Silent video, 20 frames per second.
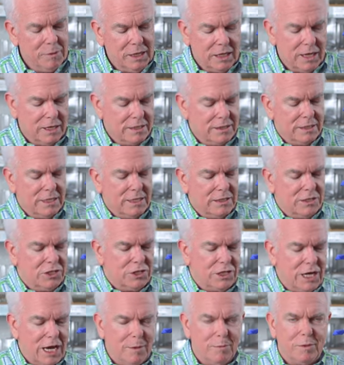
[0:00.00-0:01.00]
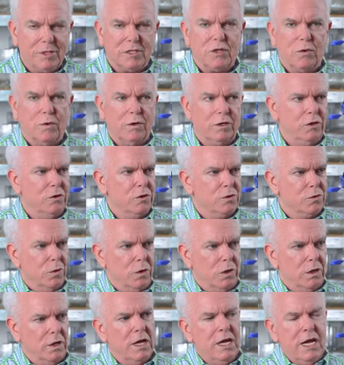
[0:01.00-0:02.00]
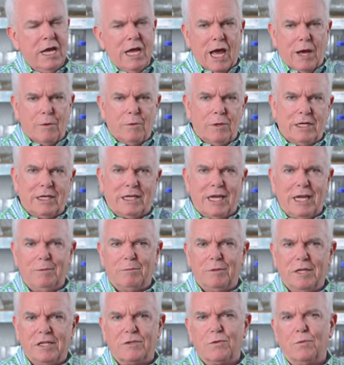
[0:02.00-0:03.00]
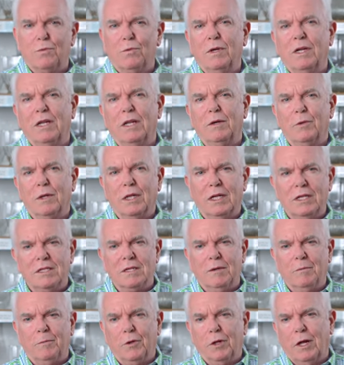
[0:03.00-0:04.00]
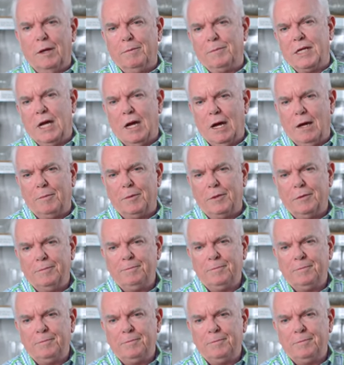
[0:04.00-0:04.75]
because this shape is so unusual, I wanted to keep this really, really simple up top.